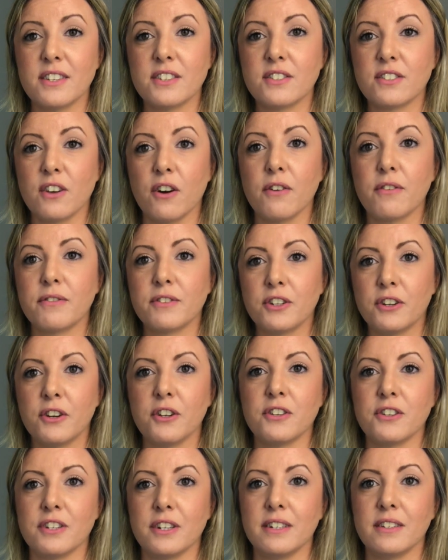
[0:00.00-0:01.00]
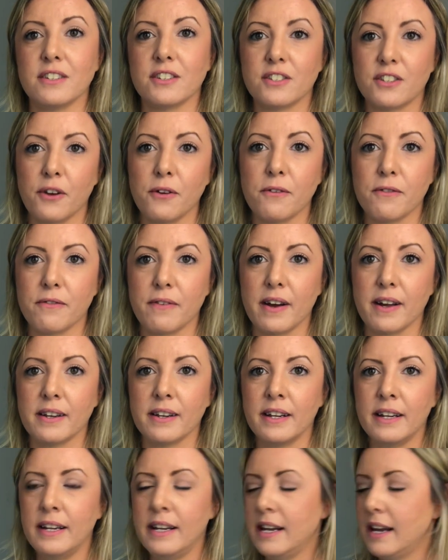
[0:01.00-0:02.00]
soft cushioned sofa.
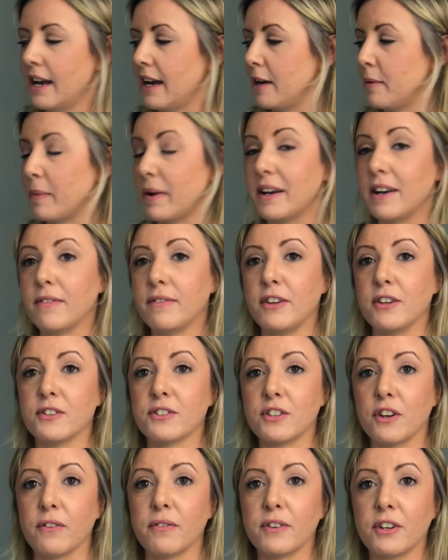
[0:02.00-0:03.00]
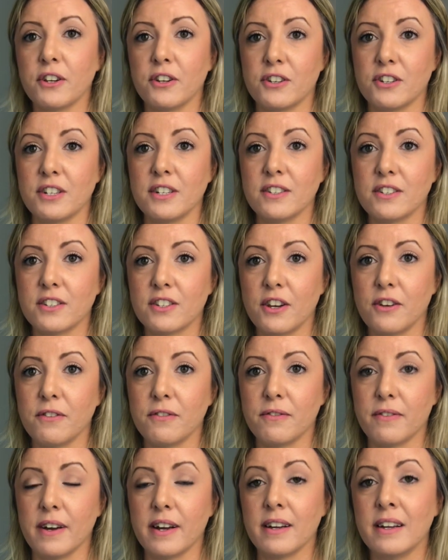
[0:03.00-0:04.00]
And if your soft cushioned
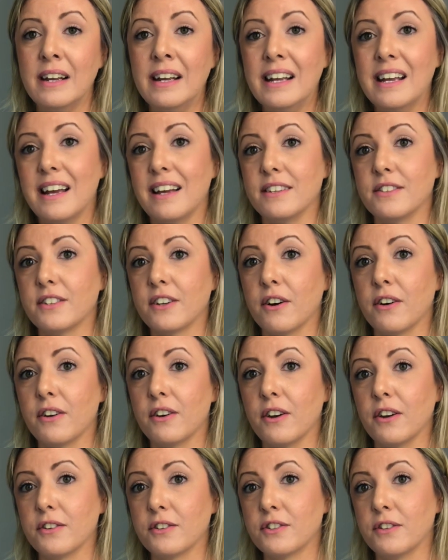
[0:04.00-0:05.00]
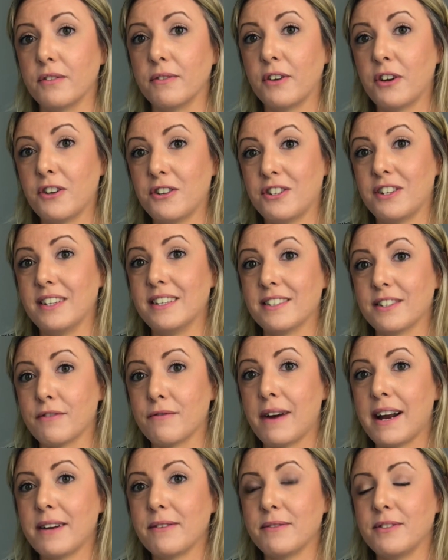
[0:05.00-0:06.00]
sofa has got lots of cushions
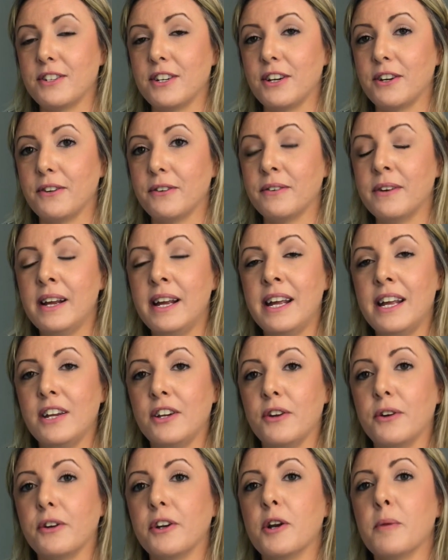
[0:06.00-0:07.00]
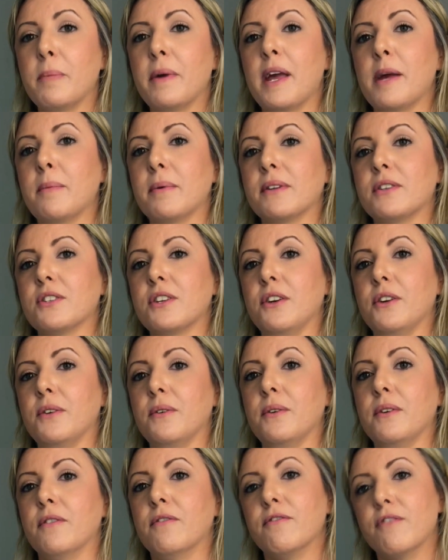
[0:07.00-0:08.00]
around you, you're going to be able
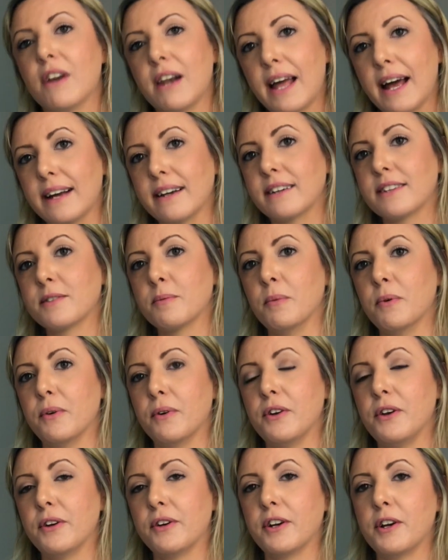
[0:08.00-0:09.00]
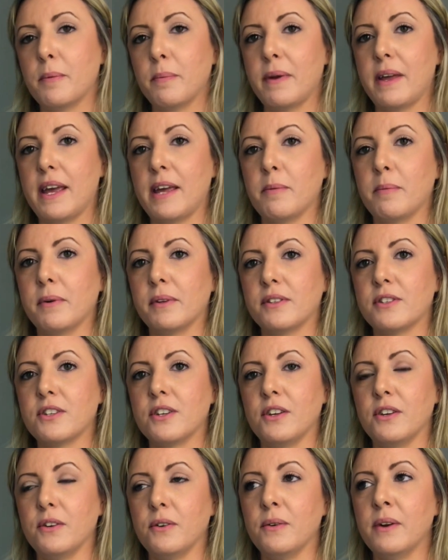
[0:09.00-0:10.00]
to relax more, you're going to be able
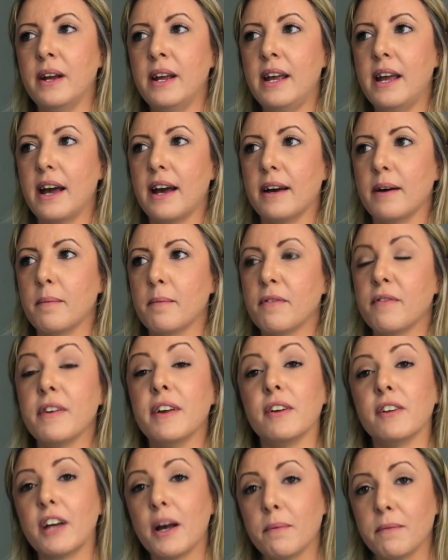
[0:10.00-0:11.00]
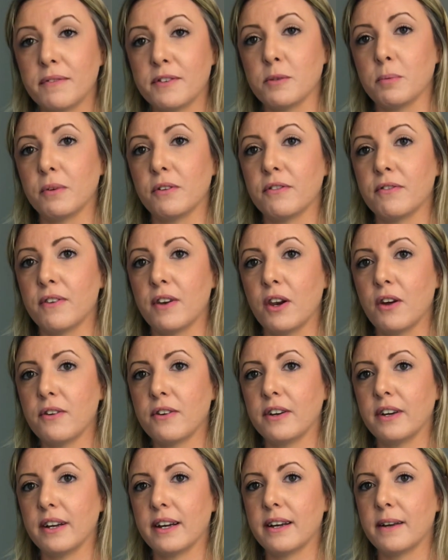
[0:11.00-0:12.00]
to feel comfortable for
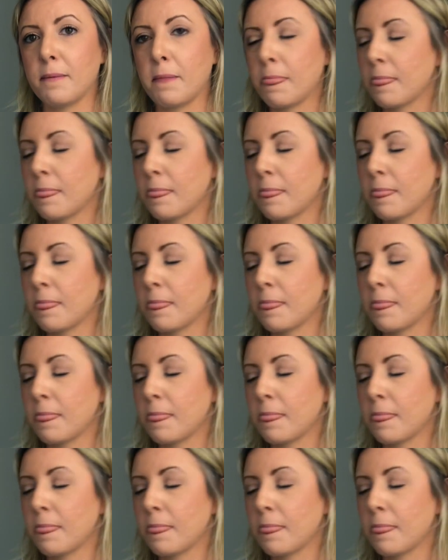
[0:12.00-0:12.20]
longer.